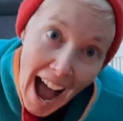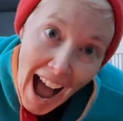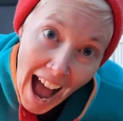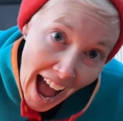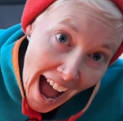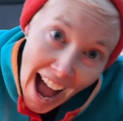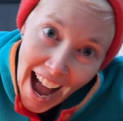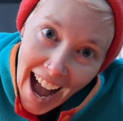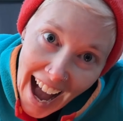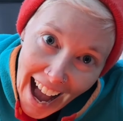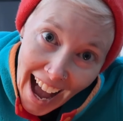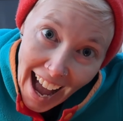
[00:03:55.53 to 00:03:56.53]
move it
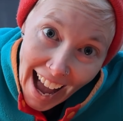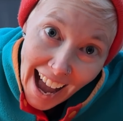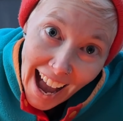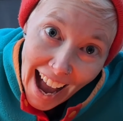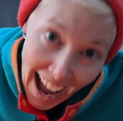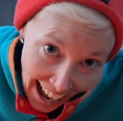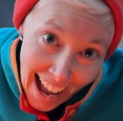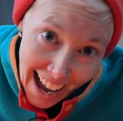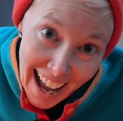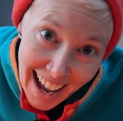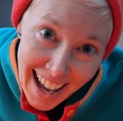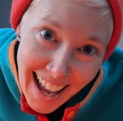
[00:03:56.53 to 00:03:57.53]
back to the base of the
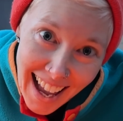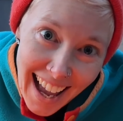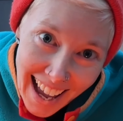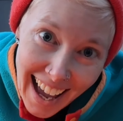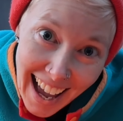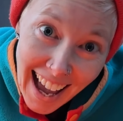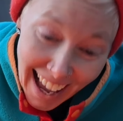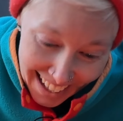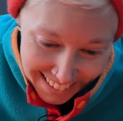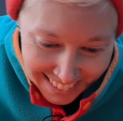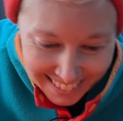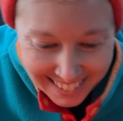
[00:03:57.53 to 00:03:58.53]
fire, but a bit
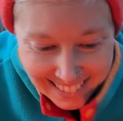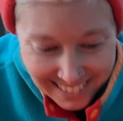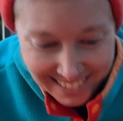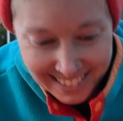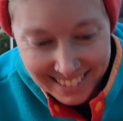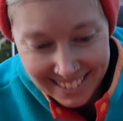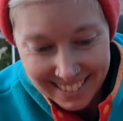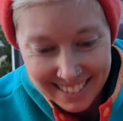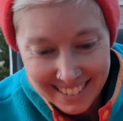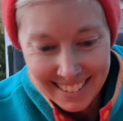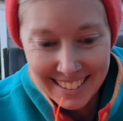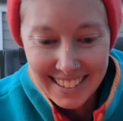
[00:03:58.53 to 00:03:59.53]
closer this time, and
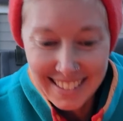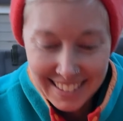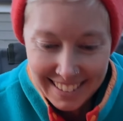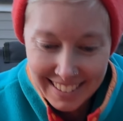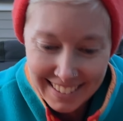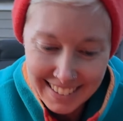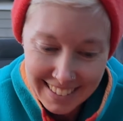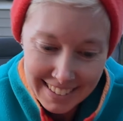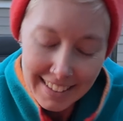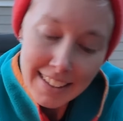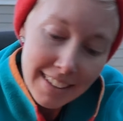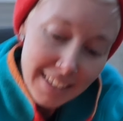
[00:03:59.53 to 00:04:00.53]
rotate it for
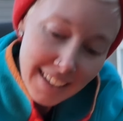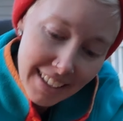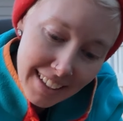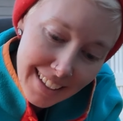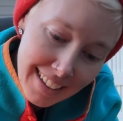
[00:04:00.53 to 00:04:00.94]
just maybe